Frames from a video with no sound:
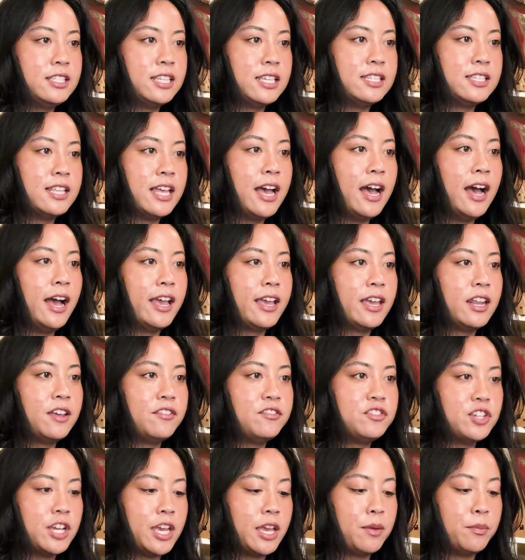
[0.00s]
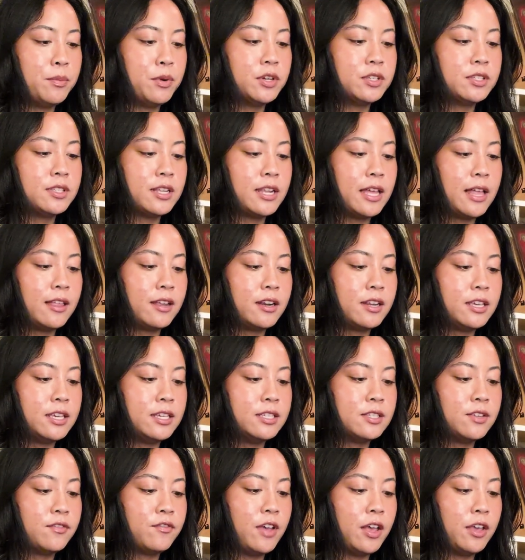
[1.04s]
says that INFJ
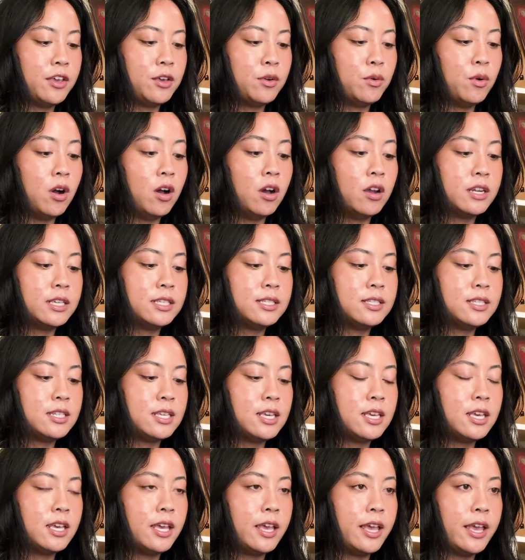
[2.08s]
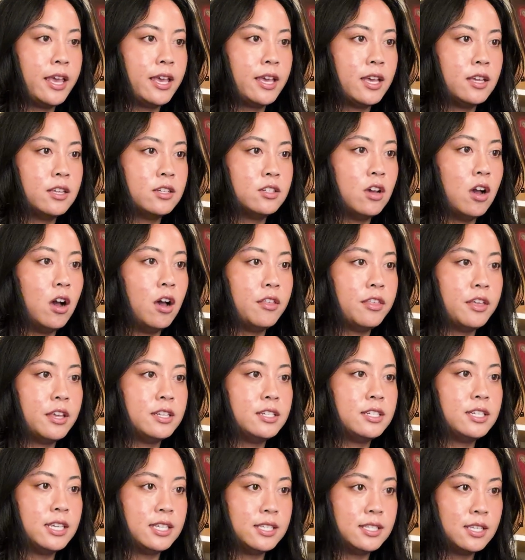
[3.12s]
personalities value honesty and
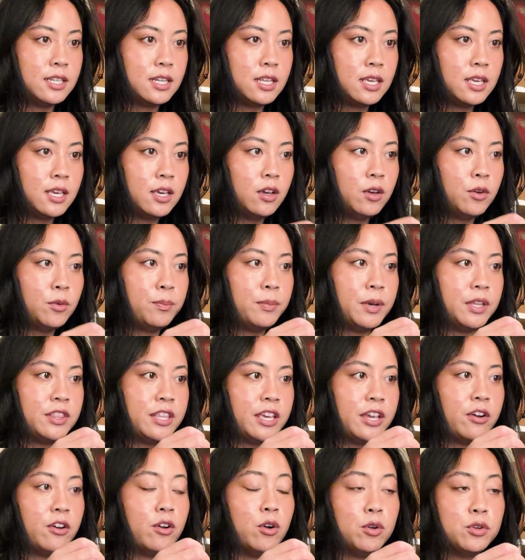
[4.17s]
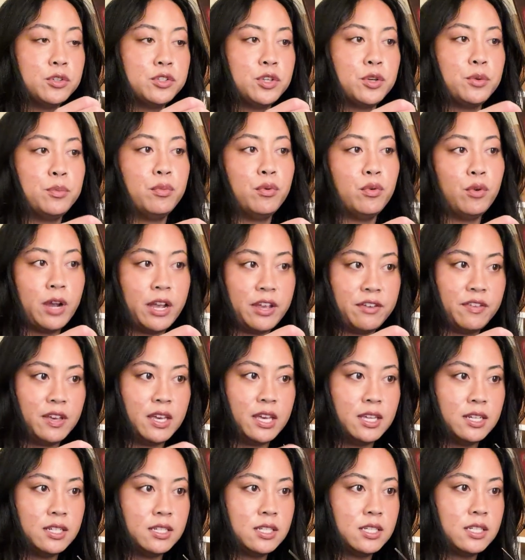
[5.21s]
authenticity, but they are also private.